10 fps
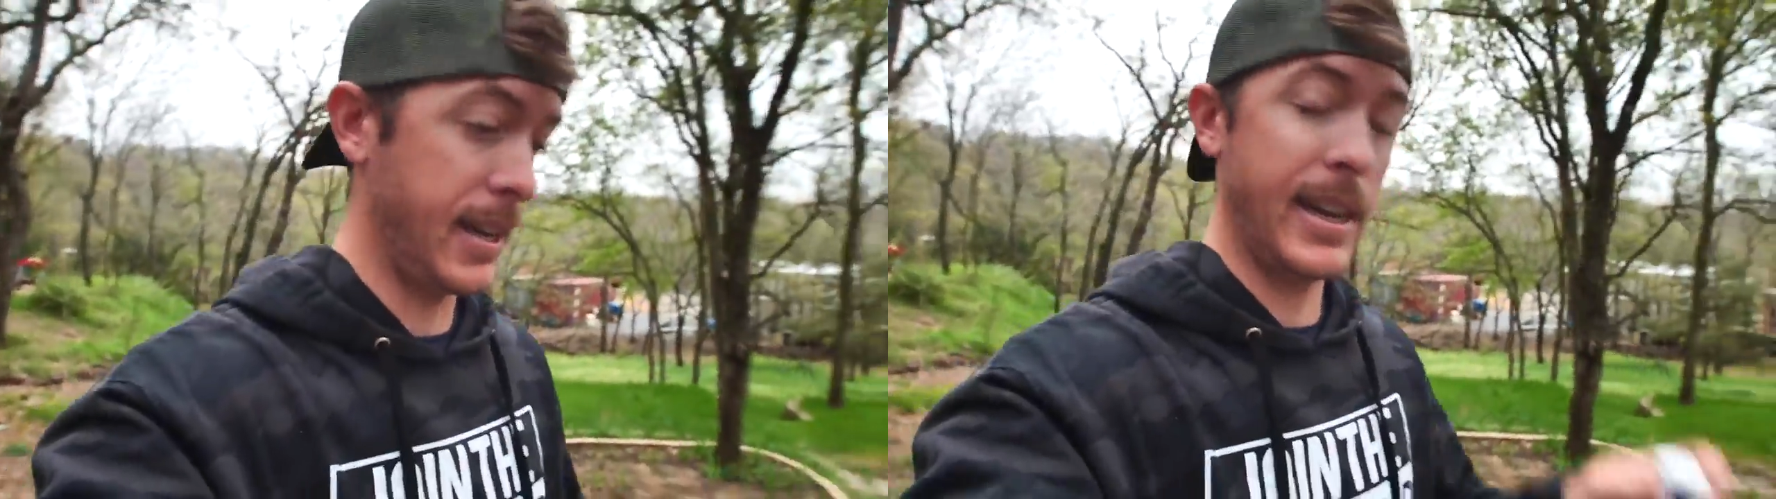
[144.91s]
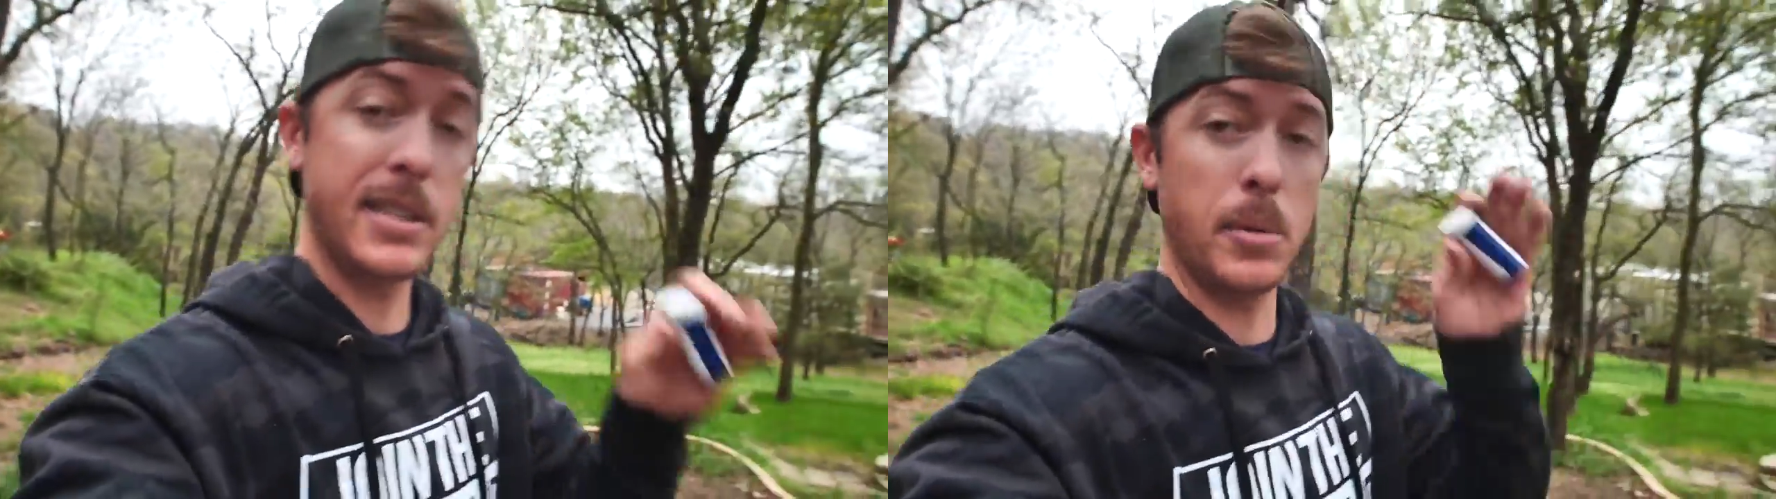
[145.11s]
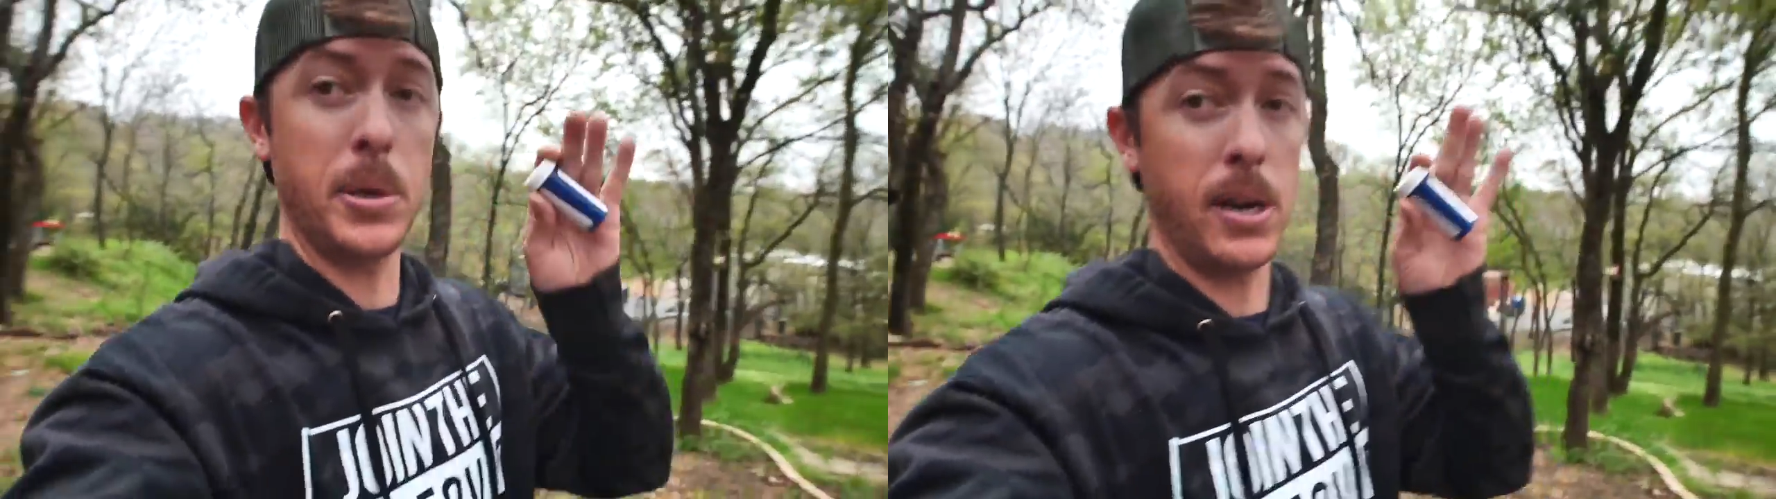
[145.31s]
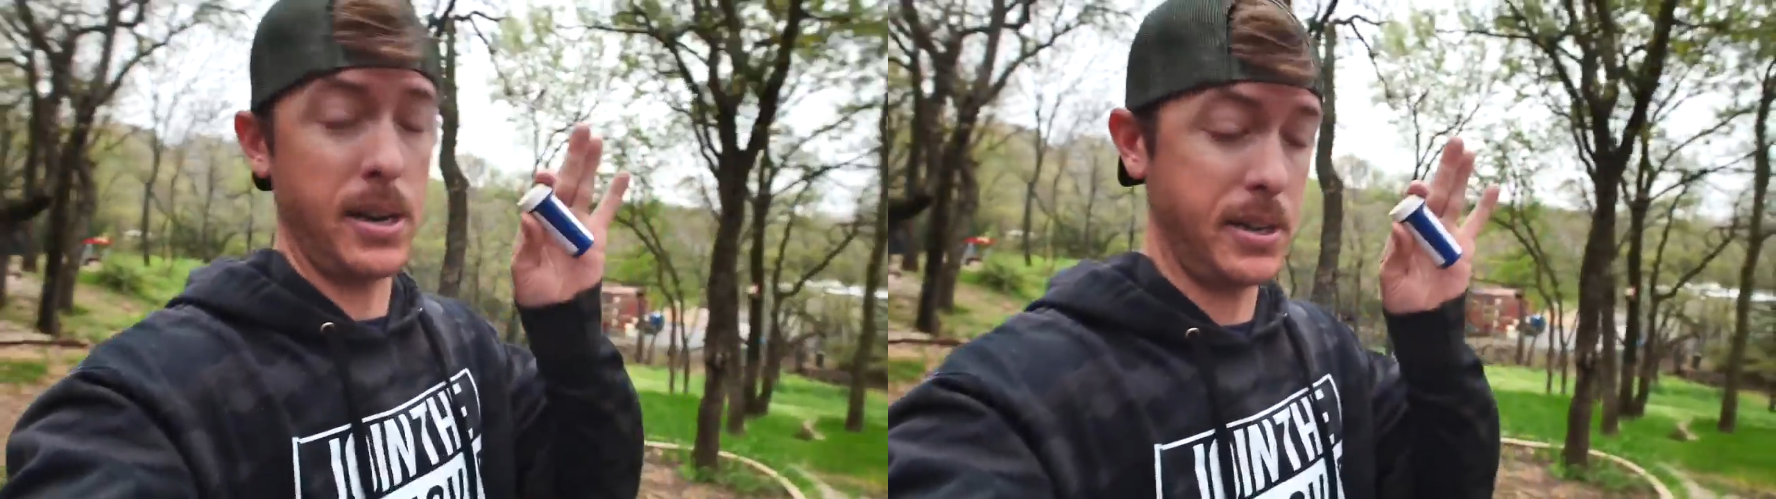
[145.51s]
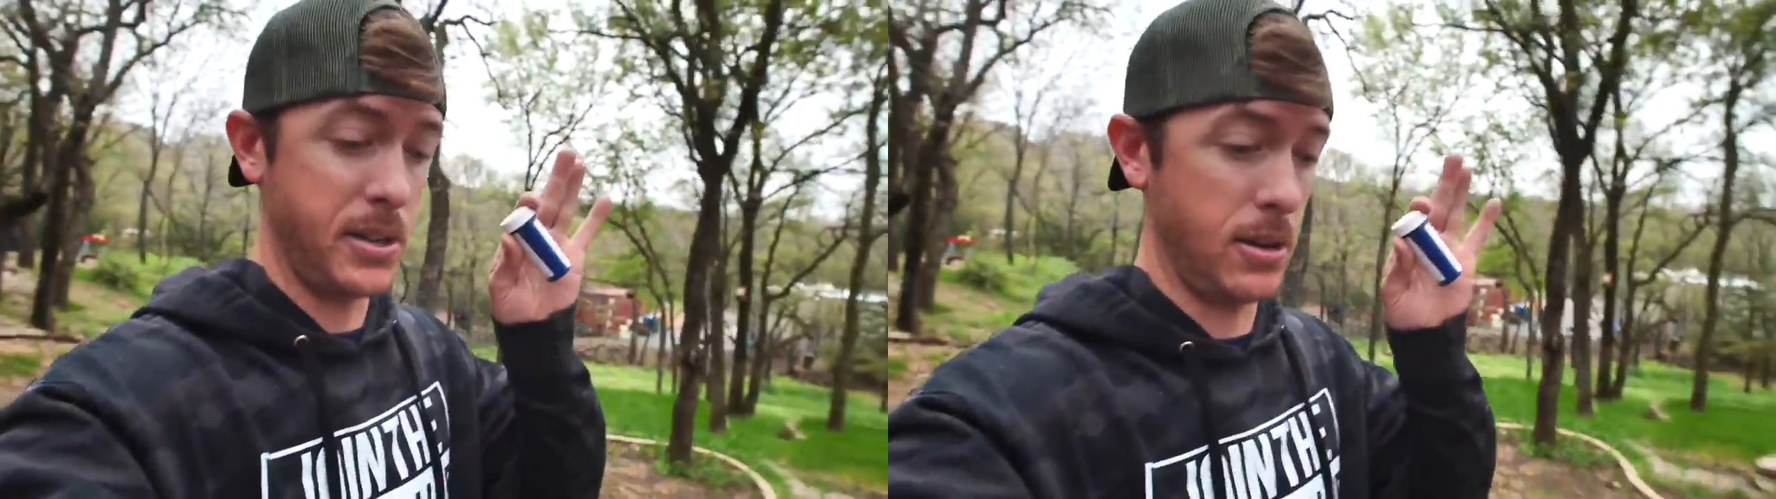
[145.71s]

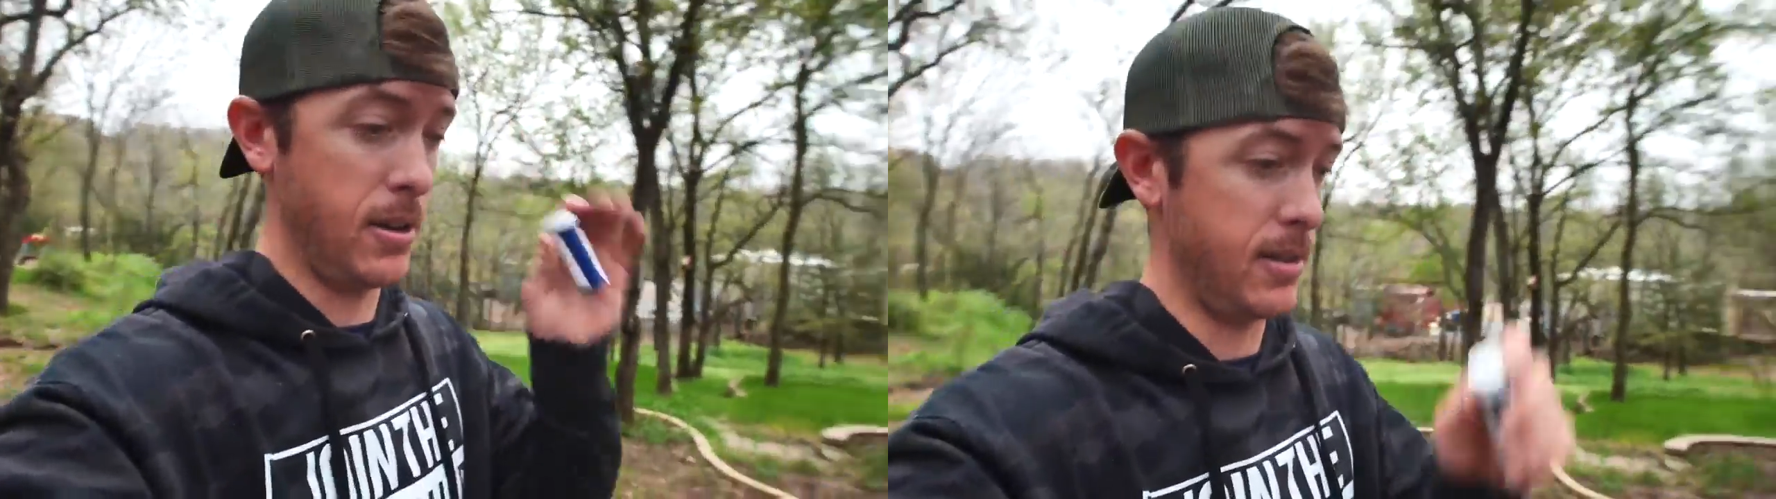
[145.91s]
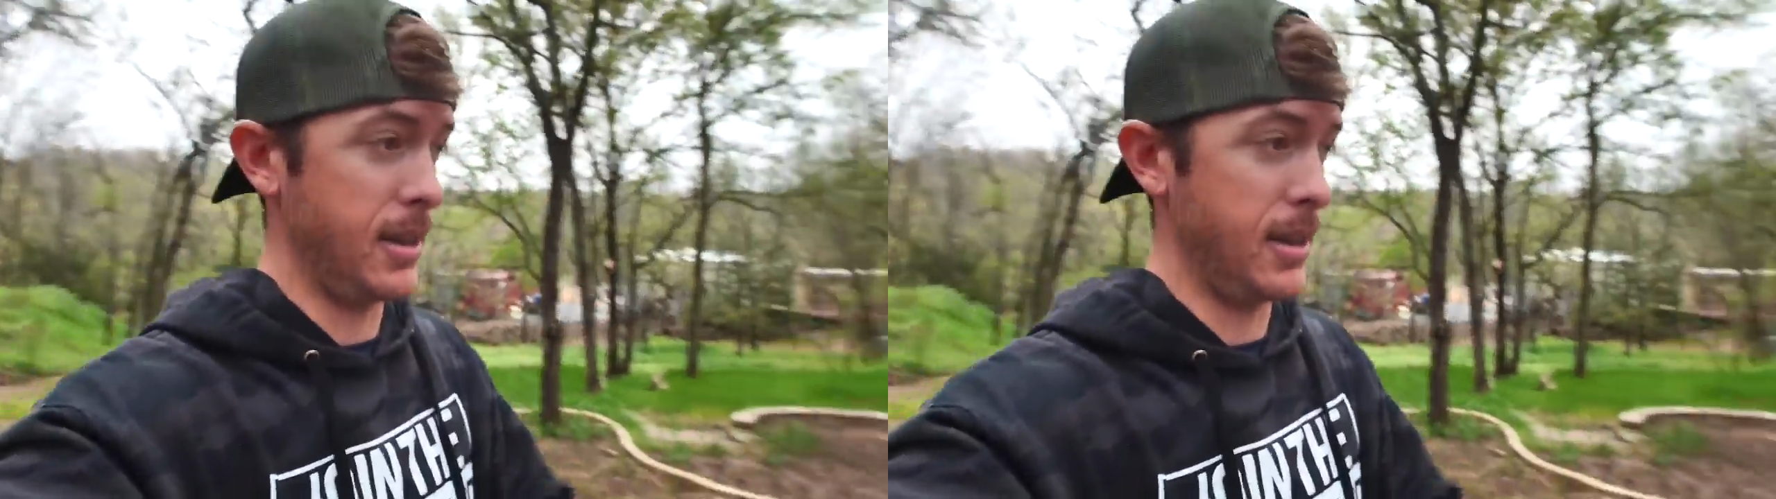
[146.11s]
antibiotics here